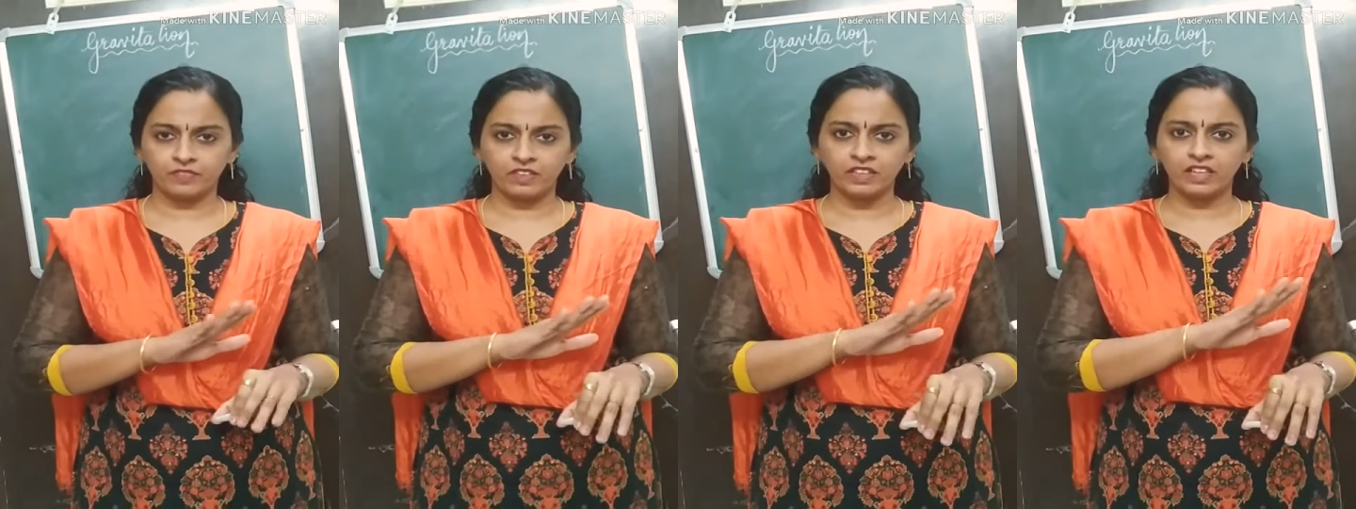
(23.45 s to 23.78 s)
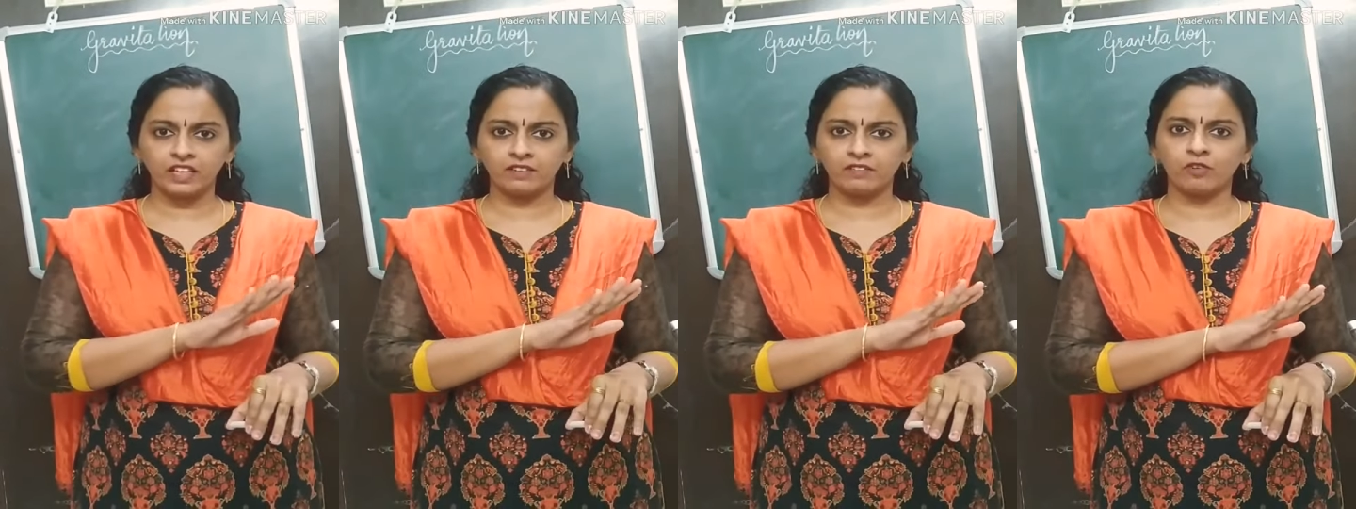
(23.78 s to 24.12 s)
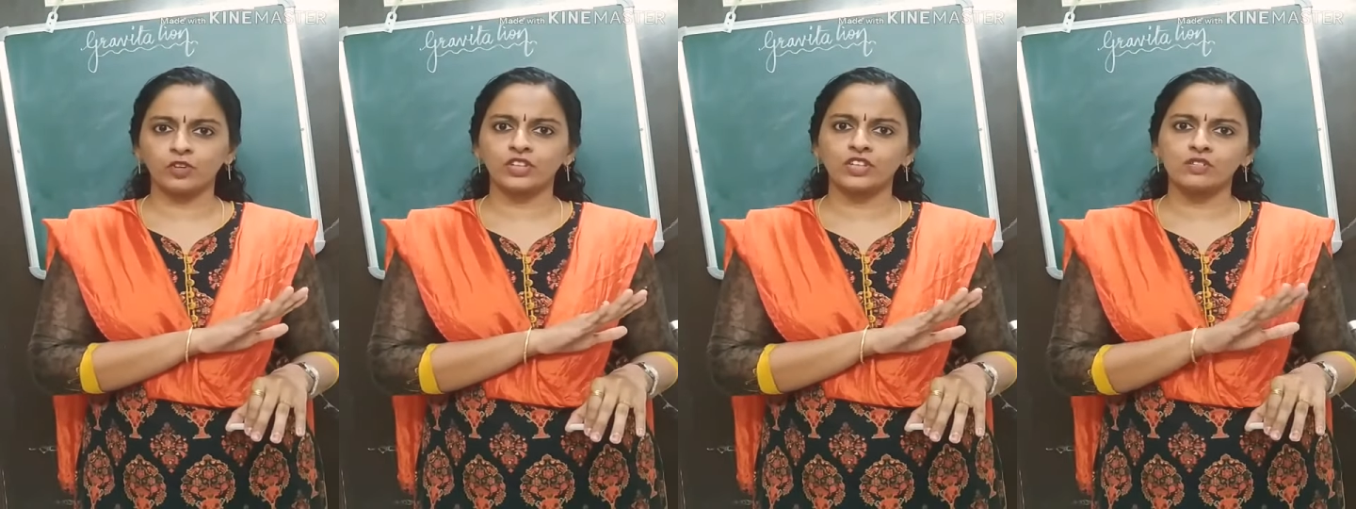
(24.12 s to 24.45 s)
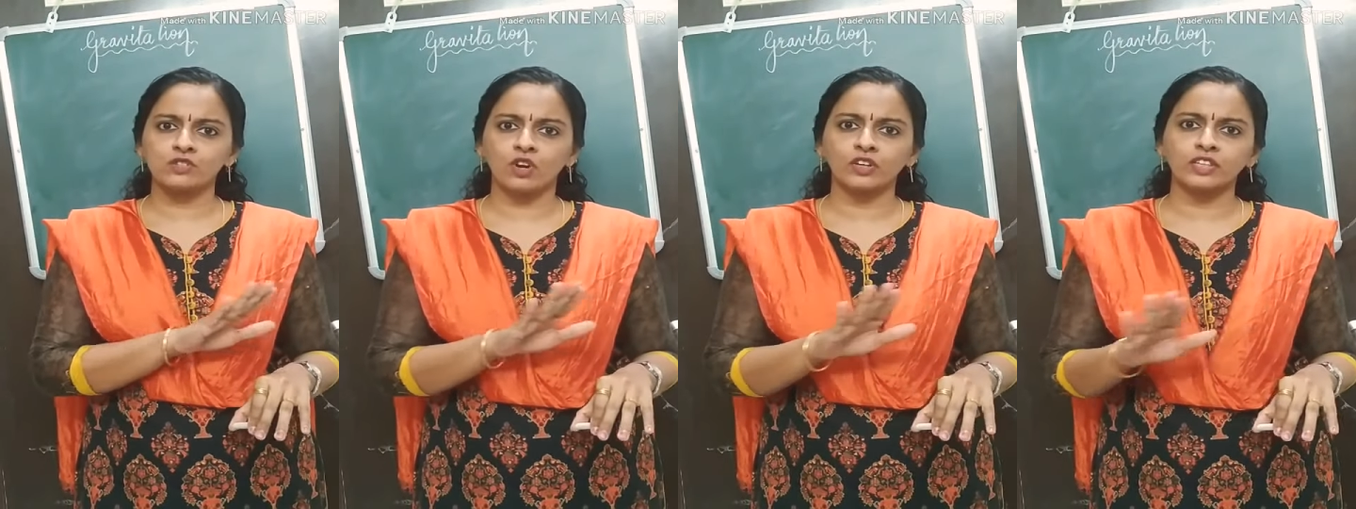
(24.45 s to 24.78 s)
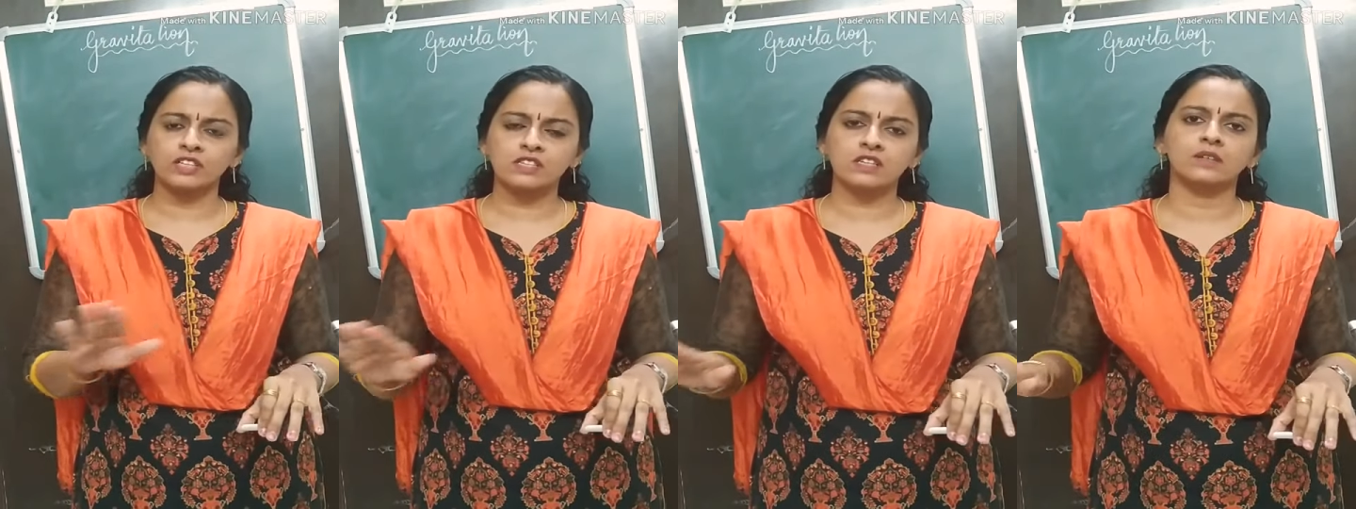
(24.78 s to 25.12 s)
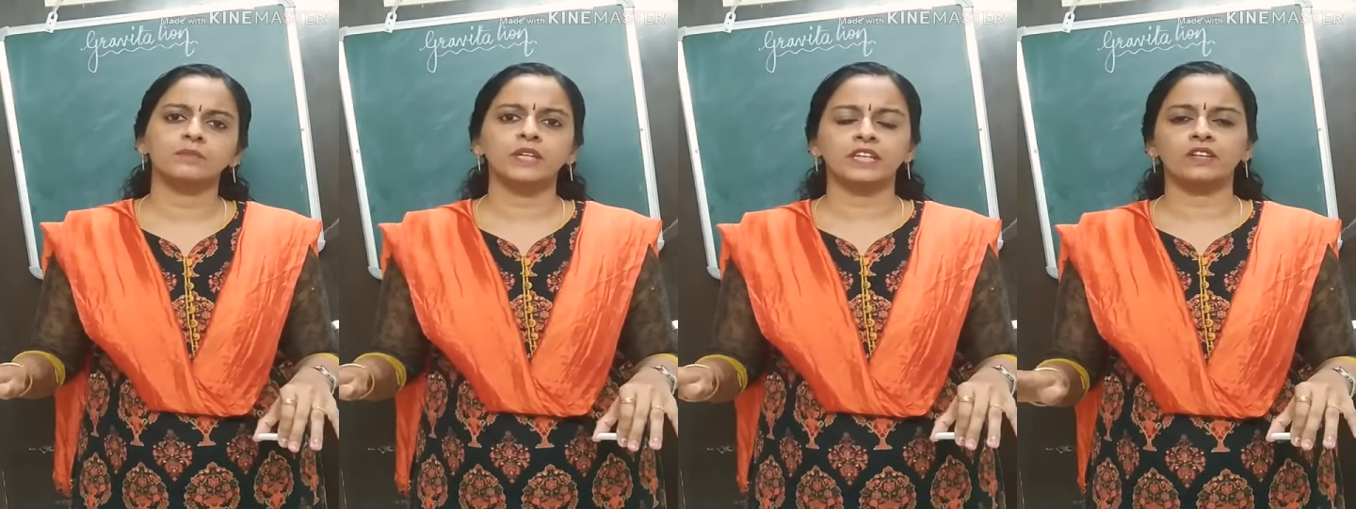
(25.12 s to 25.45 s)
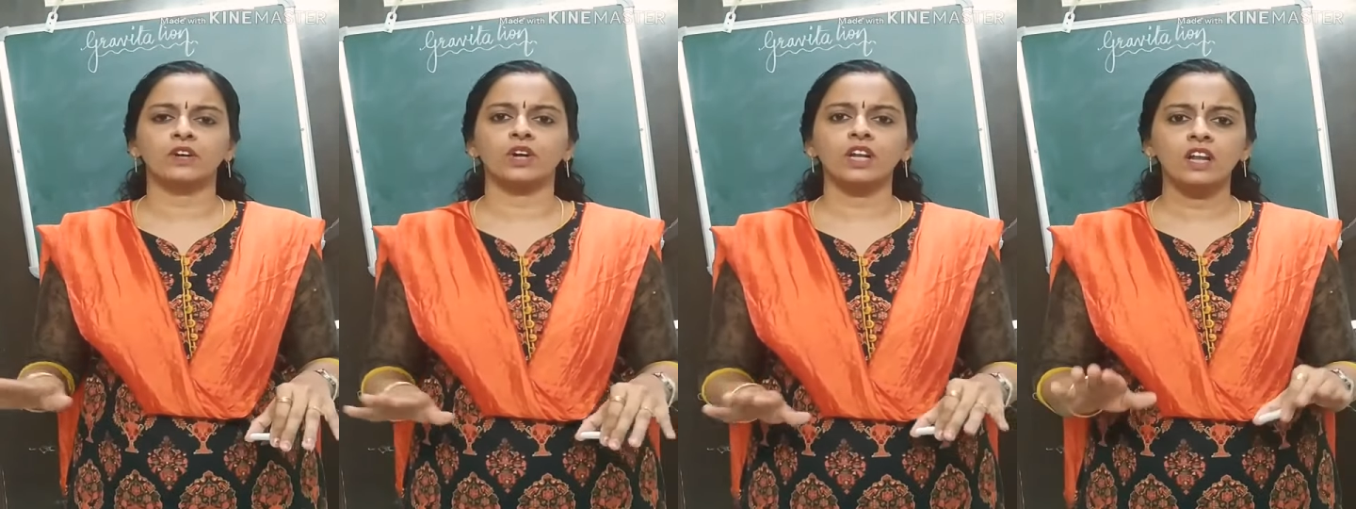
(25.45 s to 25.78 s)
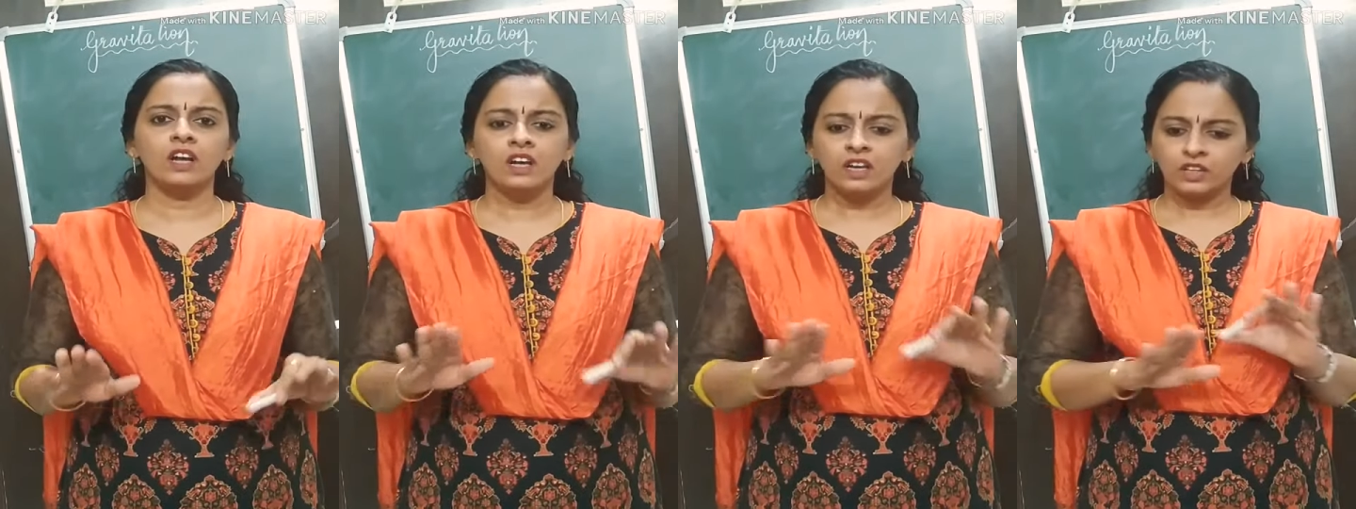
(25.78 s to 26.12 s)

when the water is not disturbed at all,